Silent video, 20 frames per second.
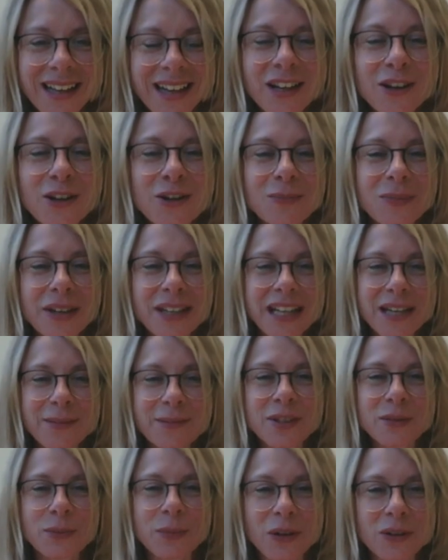Hello, my name
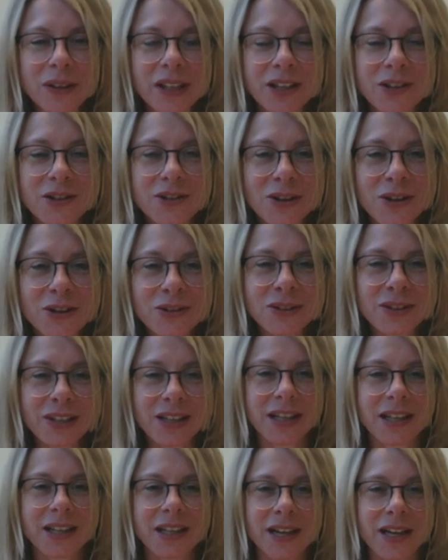is Pauline Slot,
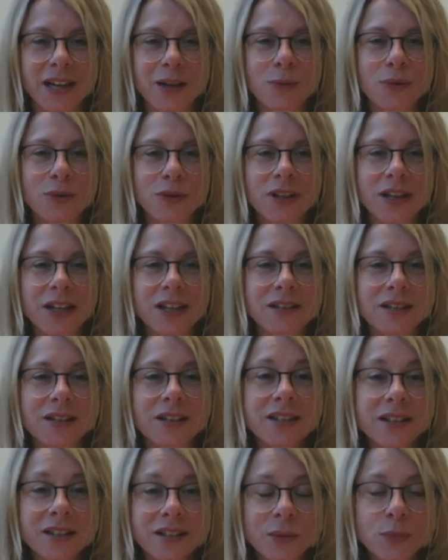and I work as an
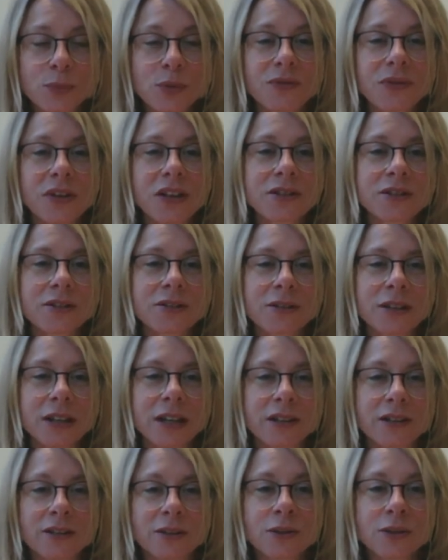assistant professor
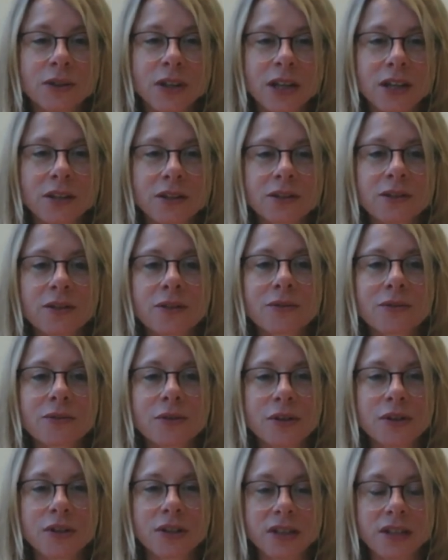at Utrecht
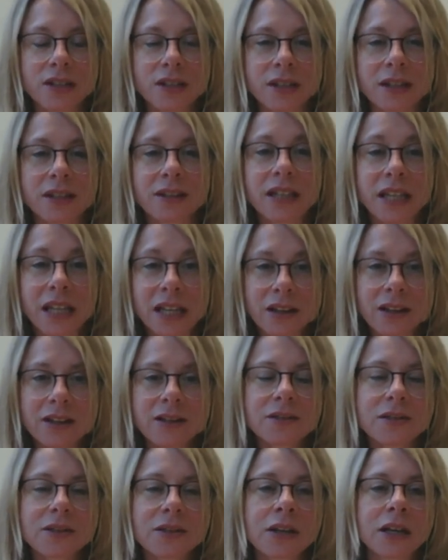University in the
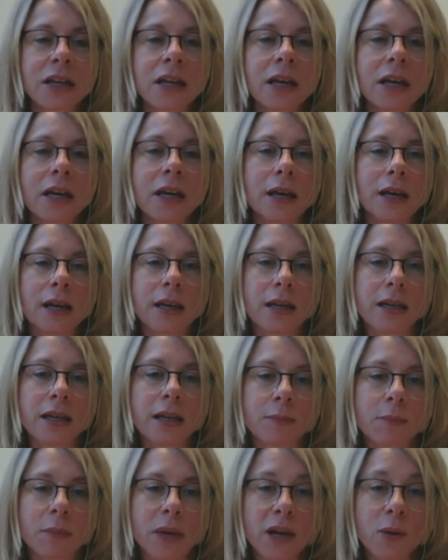Netherlands.
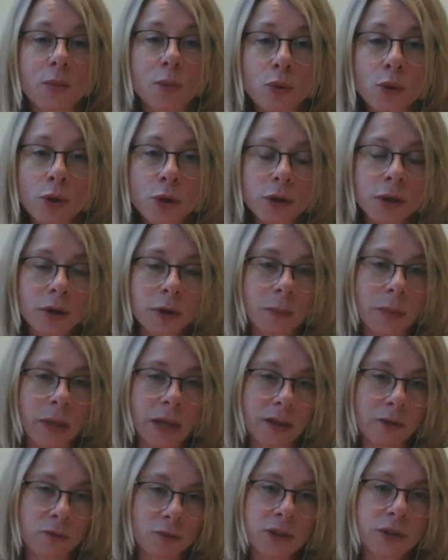And my work,
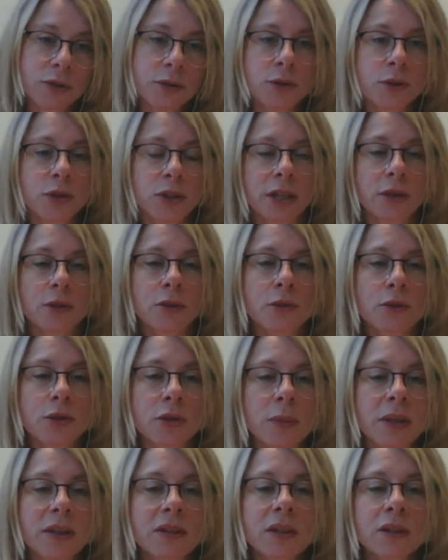my research, and also
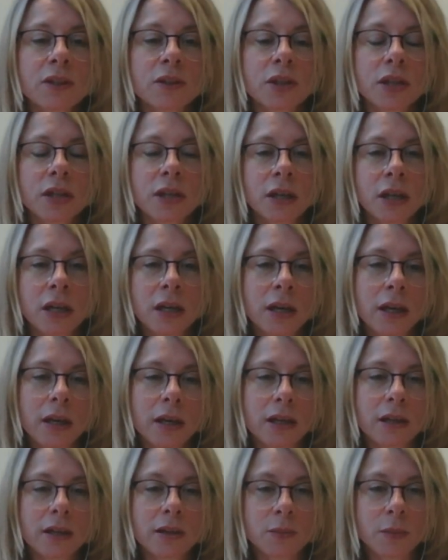my teaching
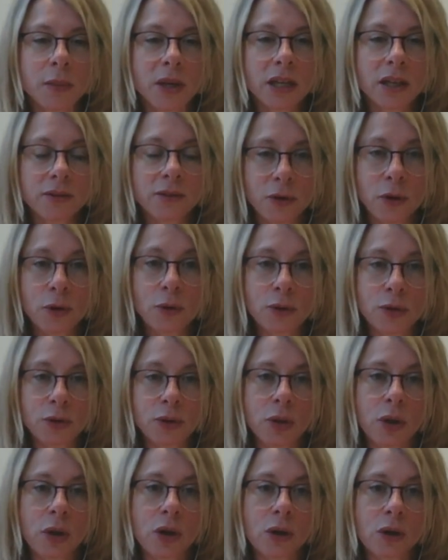is mainly
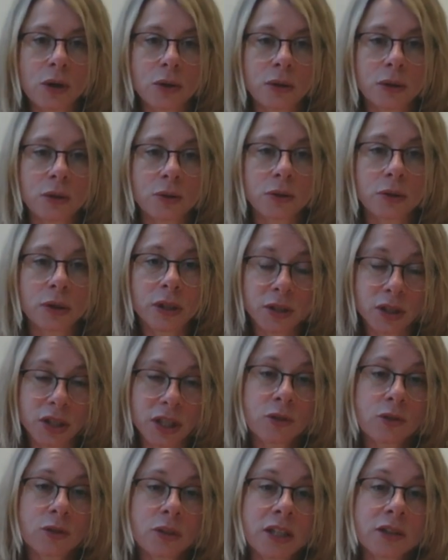focused on early
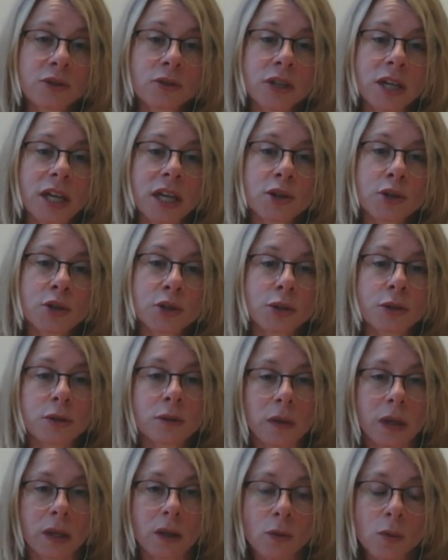childhood education,
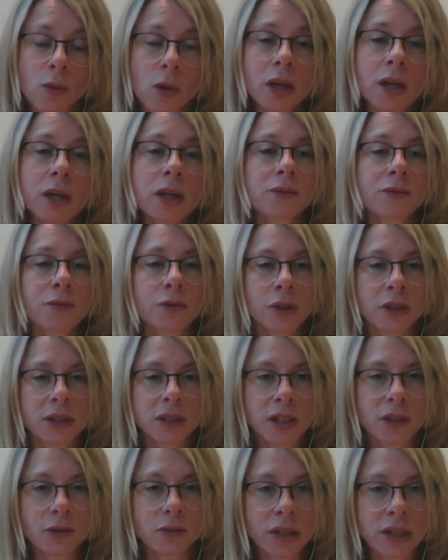quality of early
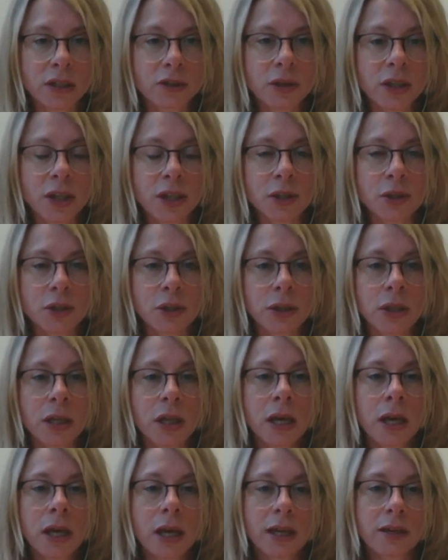childhood education,
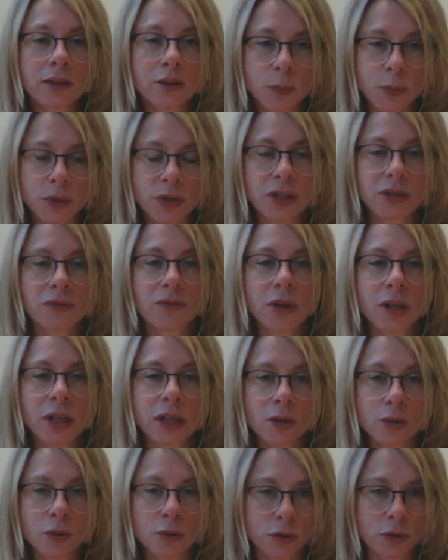and
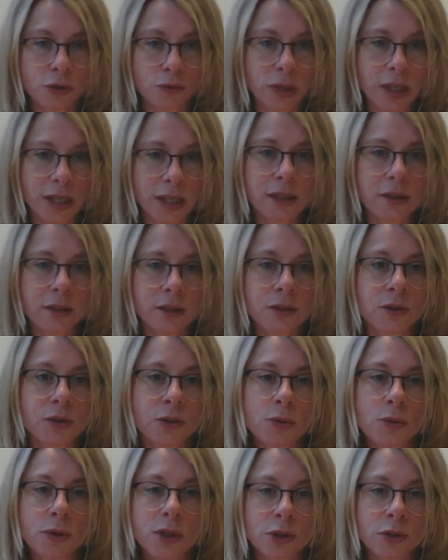specifically also related
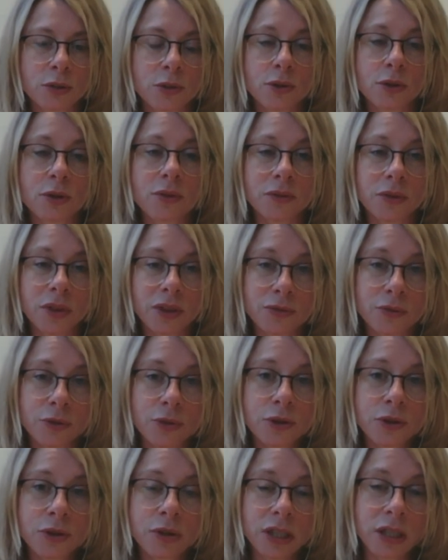to issues of
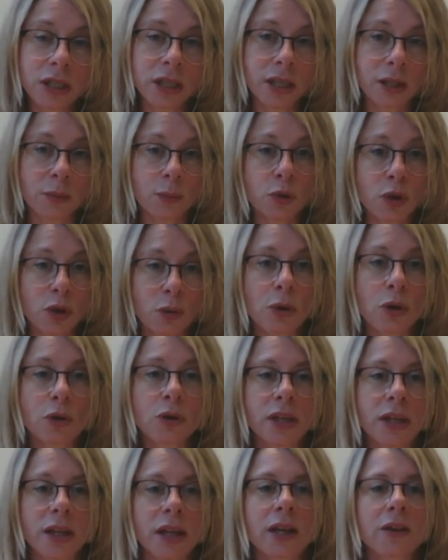diversity and
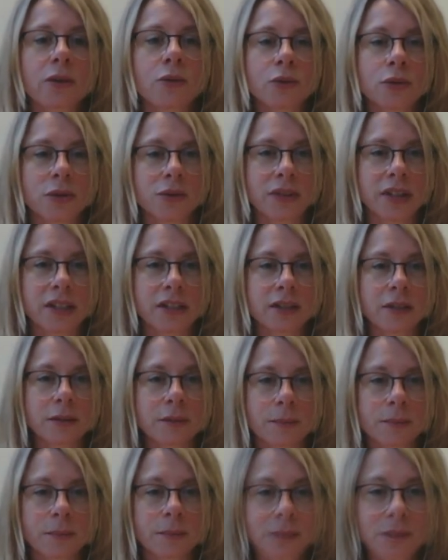promoting inclusiveness.
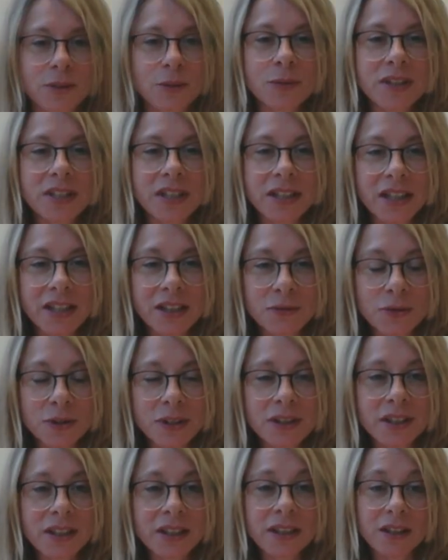So we see
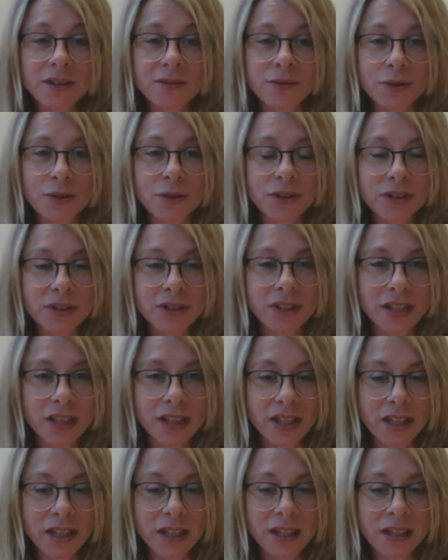increasing diversity
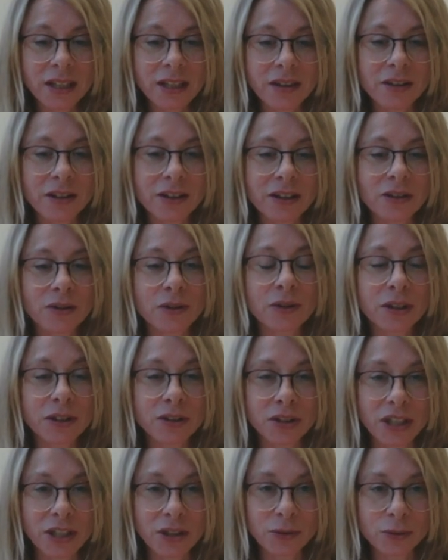in early
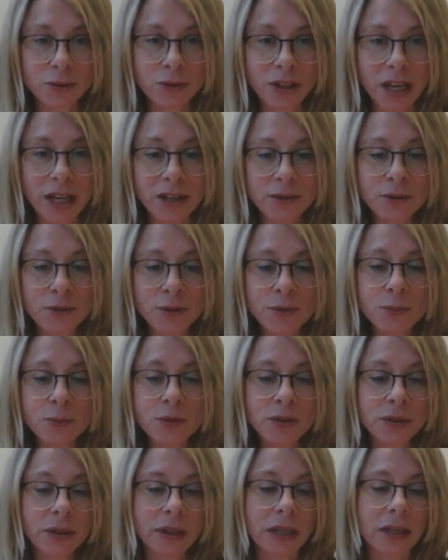childhood
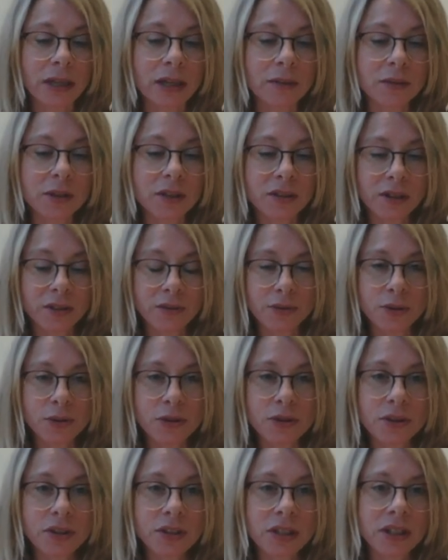classrooms, and this
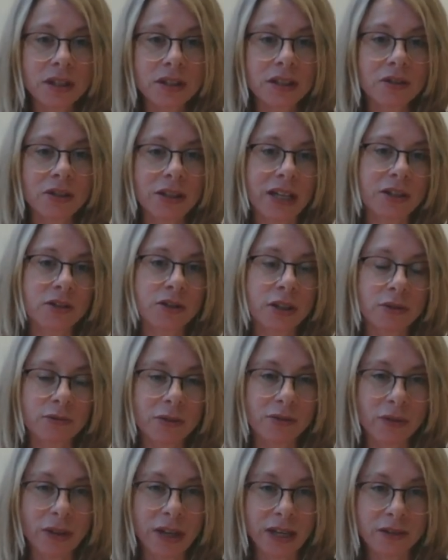diversity actually
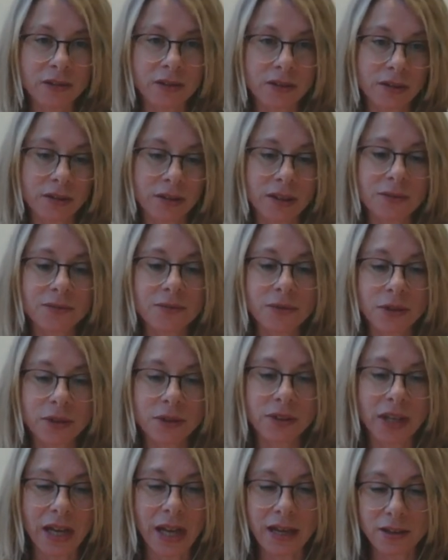reflects
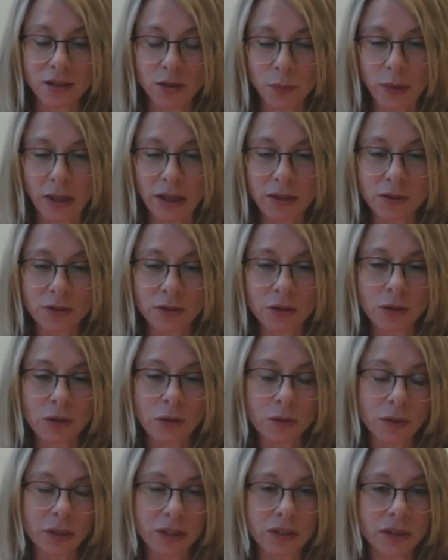different aspects.
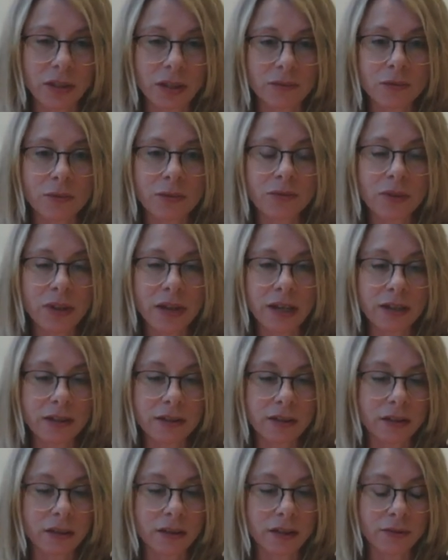So this can
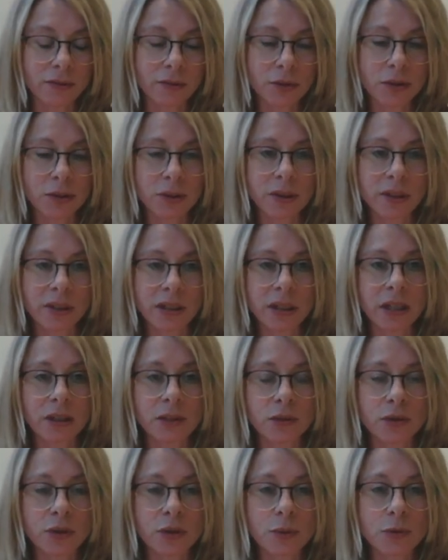reflect a diversity in
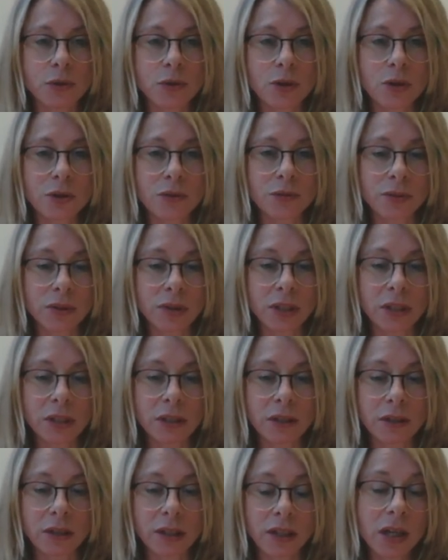terms of
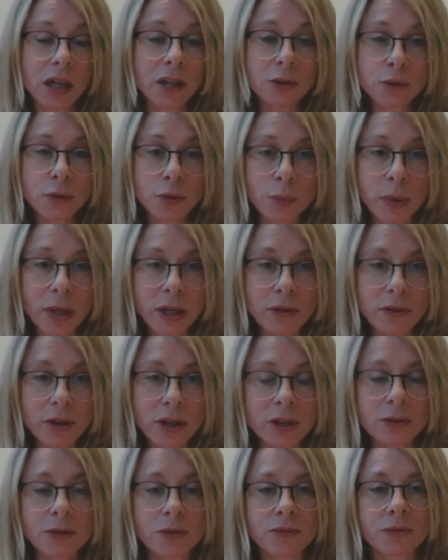the cultural
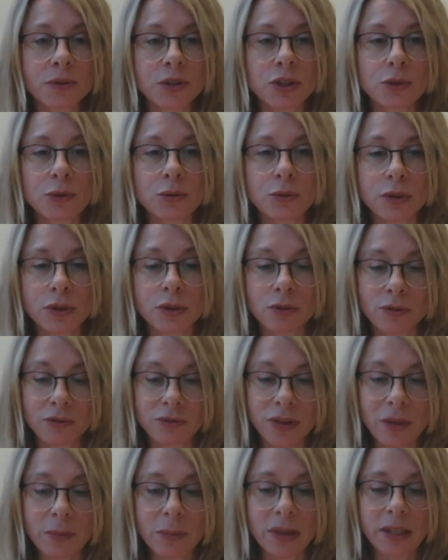background of children,
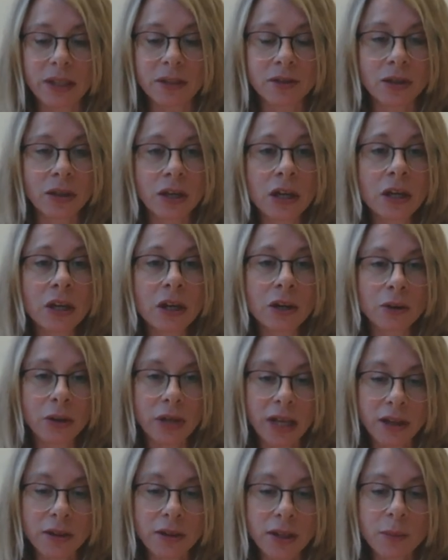families,
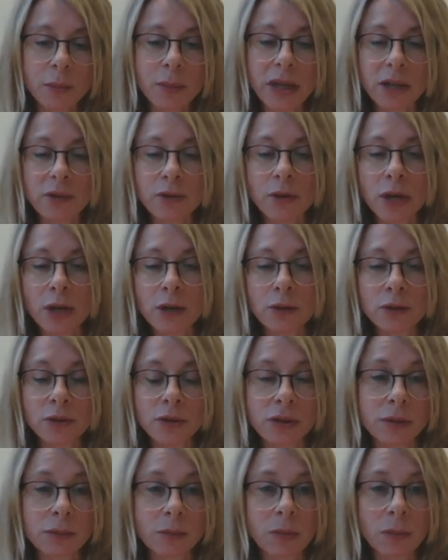the ethnic background,
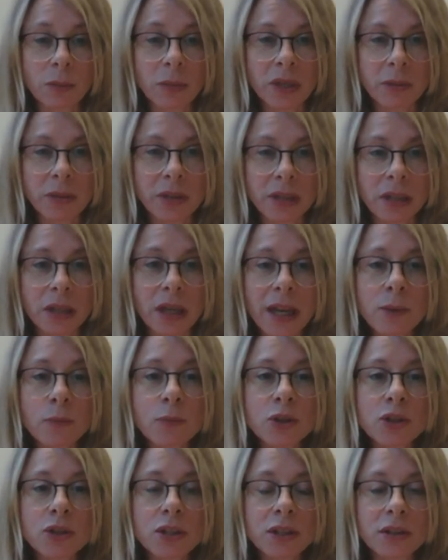but maybe the
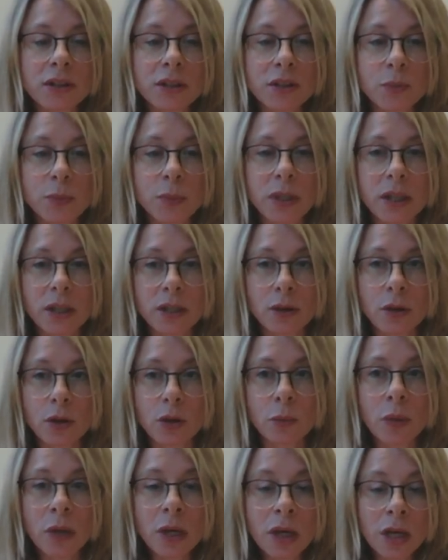language that they speak at
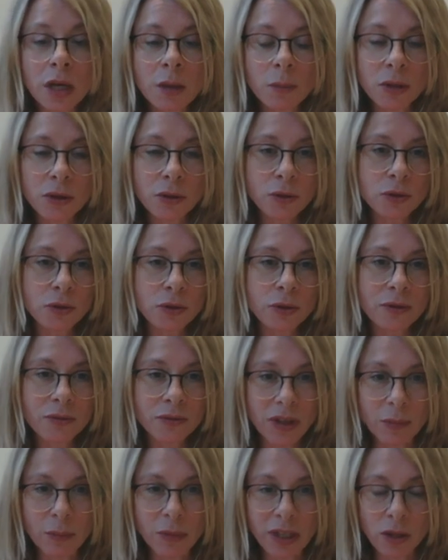home, but also the
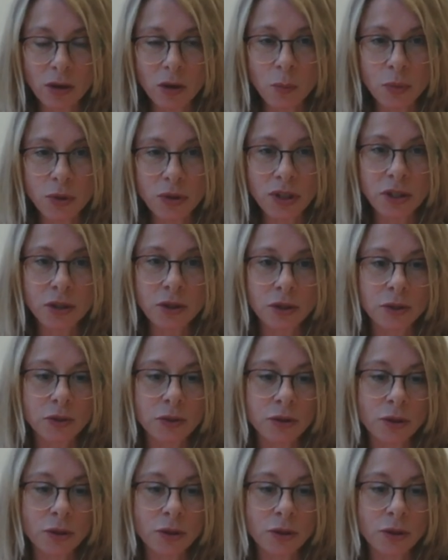family composition.